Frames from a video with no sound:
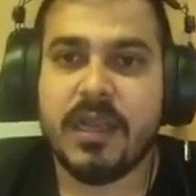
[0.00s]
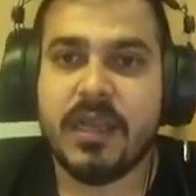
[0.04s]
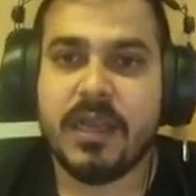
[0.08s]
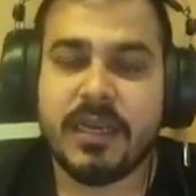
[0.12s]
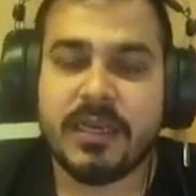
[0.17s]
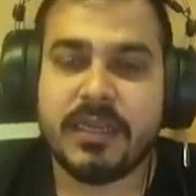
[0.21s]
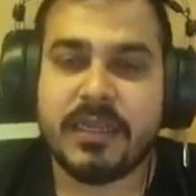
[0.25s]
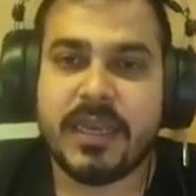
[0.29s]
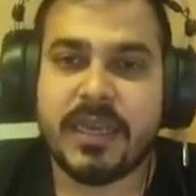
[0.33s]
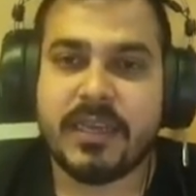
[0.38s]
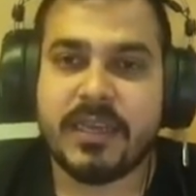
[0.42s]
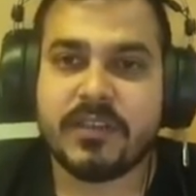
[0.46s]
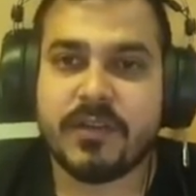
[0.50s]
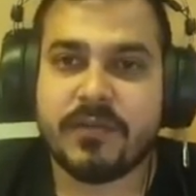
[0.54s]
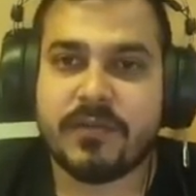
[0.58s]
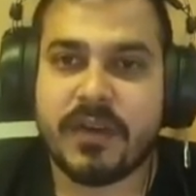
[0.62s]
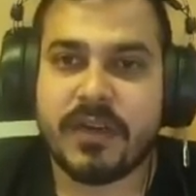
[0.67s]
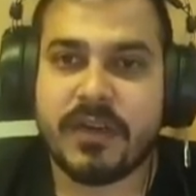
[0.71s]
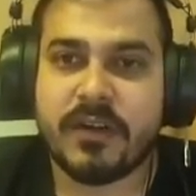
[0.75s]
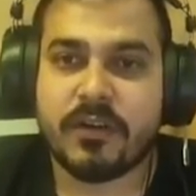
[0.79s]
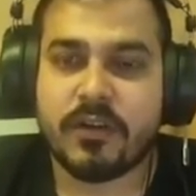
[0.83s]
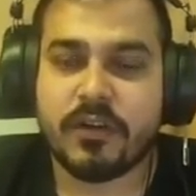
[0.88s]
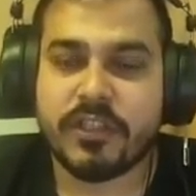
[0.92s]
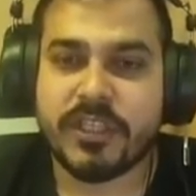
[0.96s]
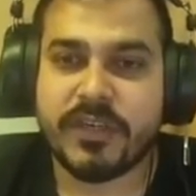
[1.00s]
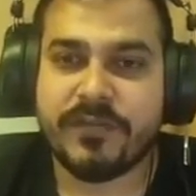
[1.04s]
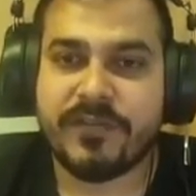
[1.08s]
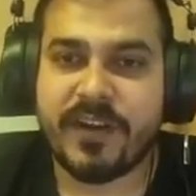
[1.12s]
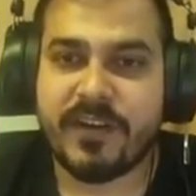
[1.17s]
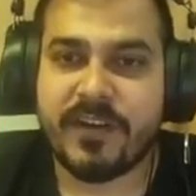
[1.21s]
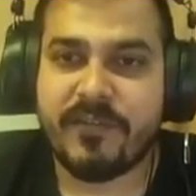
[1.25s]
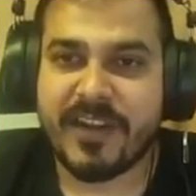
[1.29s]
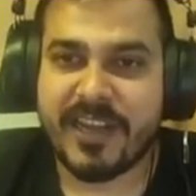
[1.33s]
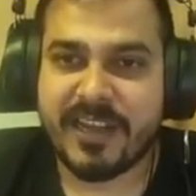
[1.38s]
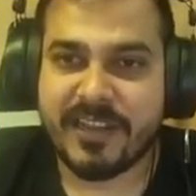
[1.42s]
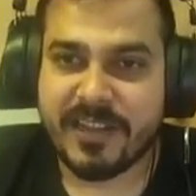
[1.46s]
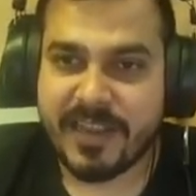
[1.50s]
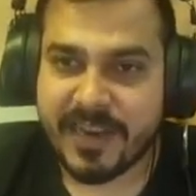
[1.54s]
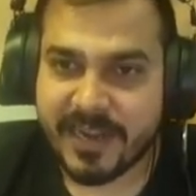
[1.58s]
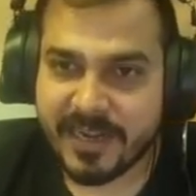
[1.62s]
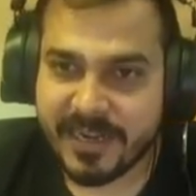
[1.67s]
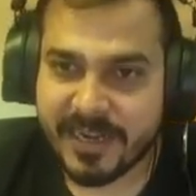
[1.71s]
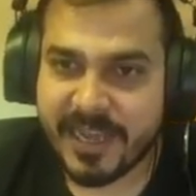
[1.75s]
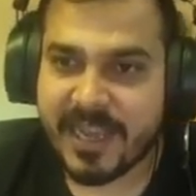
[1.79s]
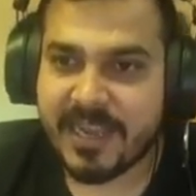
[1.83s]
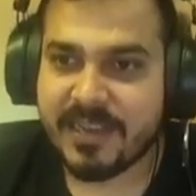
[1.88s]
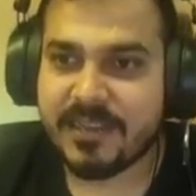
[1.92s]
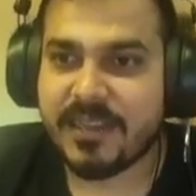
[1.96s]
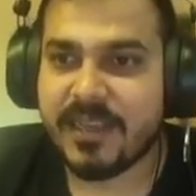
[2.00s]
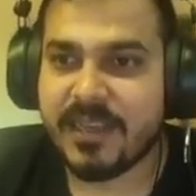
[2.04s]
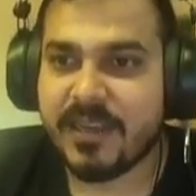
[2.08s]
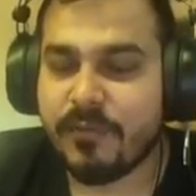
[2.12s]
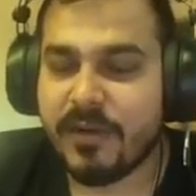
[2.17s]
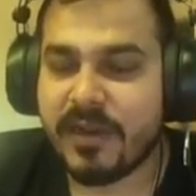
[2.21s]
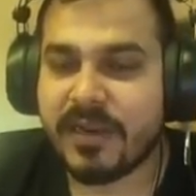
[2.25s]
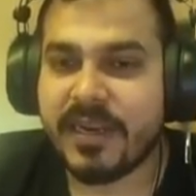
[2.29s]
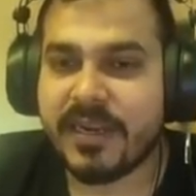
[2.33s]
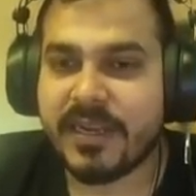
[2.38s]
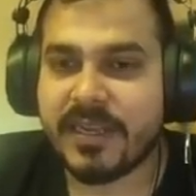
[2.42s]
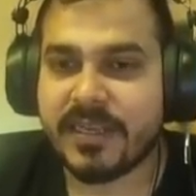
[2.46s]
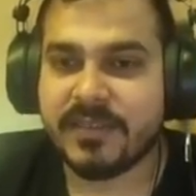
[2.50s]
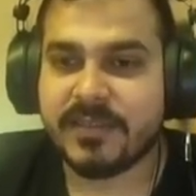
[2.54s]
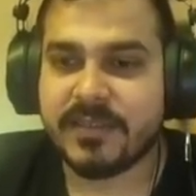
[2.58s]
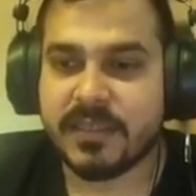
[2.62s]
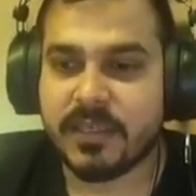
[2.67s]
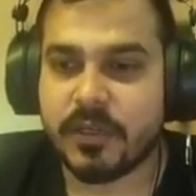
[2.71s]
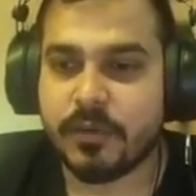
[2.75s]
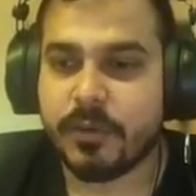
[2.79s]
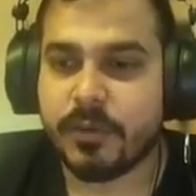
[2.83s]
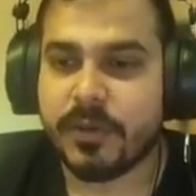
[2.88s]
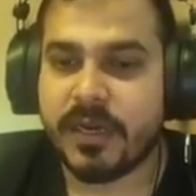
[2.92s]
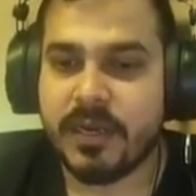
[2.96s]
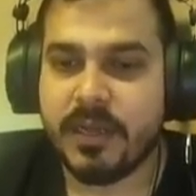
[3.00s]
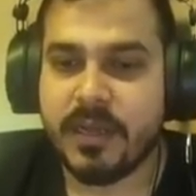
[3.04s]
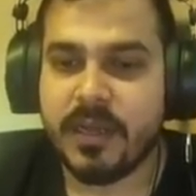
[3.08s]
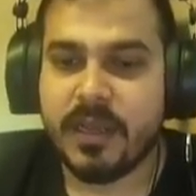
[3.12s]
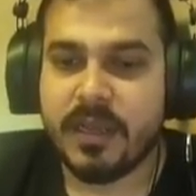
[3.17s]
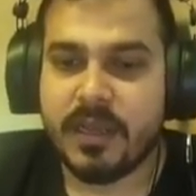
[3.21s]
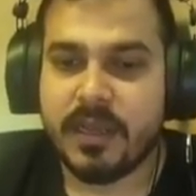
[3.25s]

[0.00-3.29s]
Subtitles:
In case of control shift enter, the entire thing will get executed.